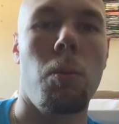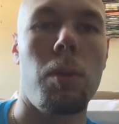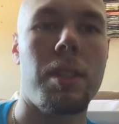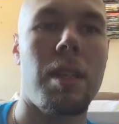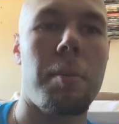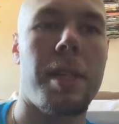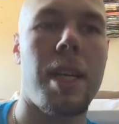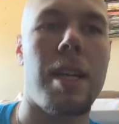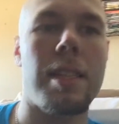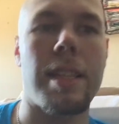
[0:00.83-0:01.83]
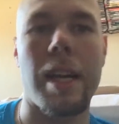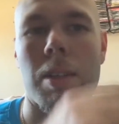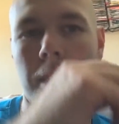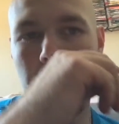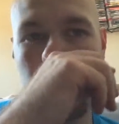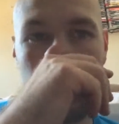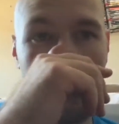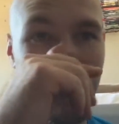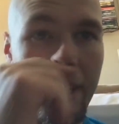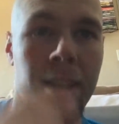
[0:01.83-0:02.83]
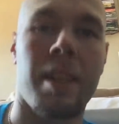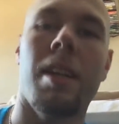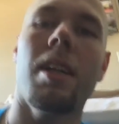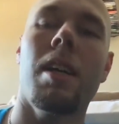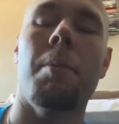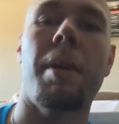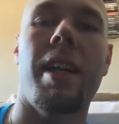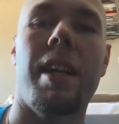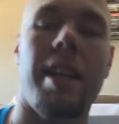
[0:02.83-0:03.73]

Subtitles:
What's up, guys? How's it going? Oh man,